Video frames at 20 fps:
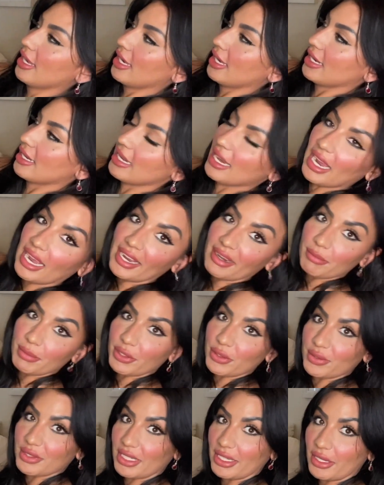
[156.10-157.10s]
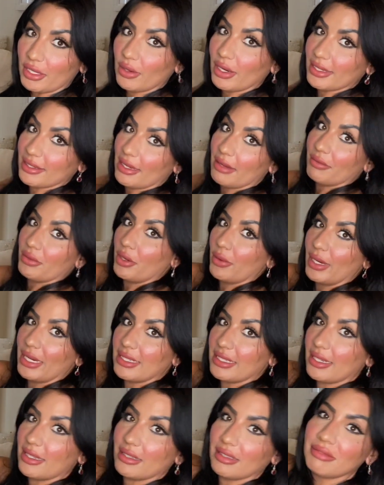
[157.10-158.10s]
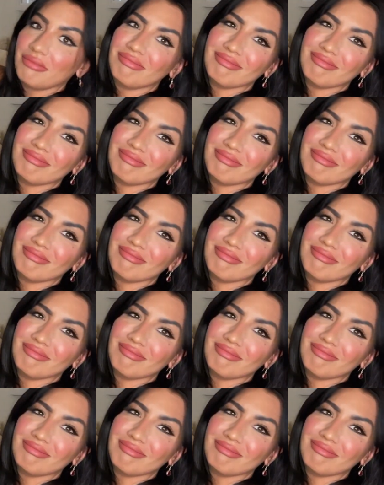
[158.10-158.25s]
knee-high boots, like you guys have no idea.